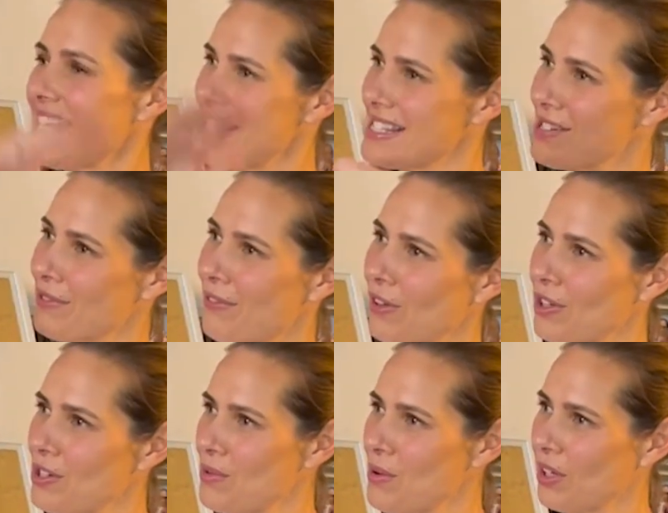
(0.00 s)
he still
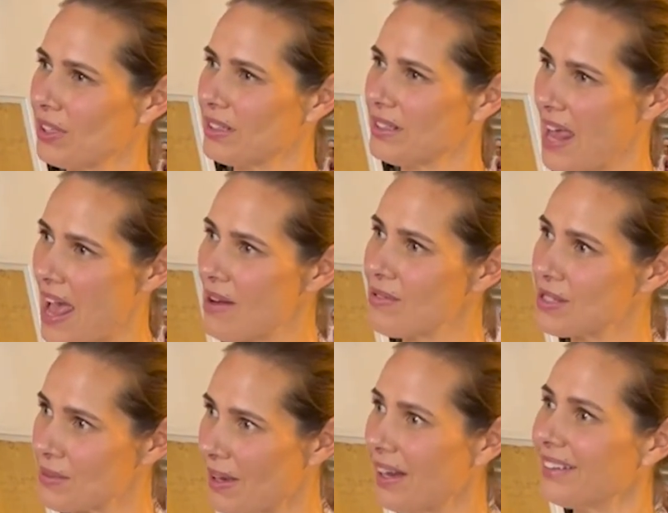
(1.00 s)
follow your work now as well?